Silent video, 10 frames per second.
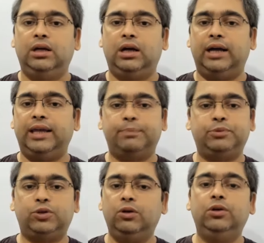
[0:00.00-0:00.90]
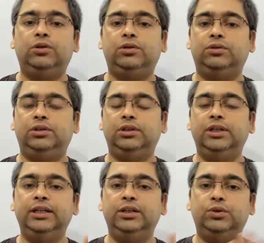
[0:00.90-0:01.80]
I
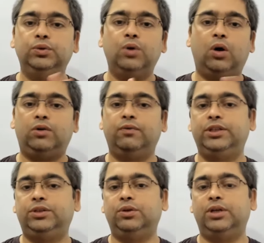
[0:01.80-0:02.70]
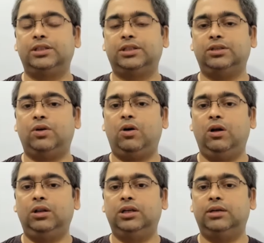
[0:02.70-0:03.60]
absolutely do not wish to discuss
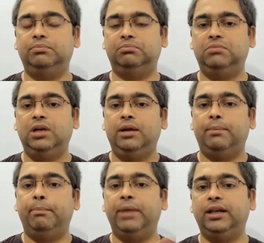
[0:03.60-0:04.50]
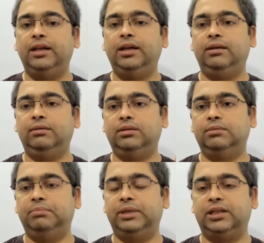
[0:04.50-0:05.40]
all the many
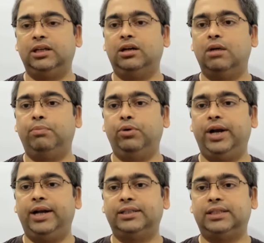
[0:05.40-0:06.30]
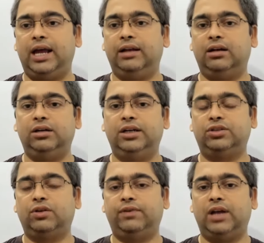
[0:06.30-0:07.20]
basically components and
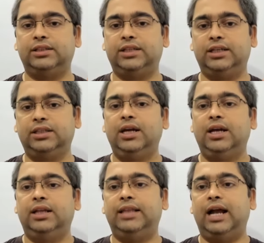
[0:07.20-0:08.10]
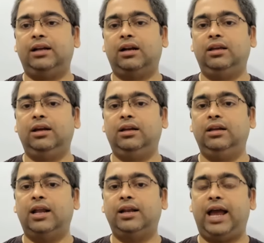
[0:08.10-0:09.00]
hundreds of classes that are there
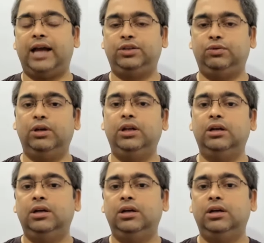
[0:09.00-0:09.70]
in an actual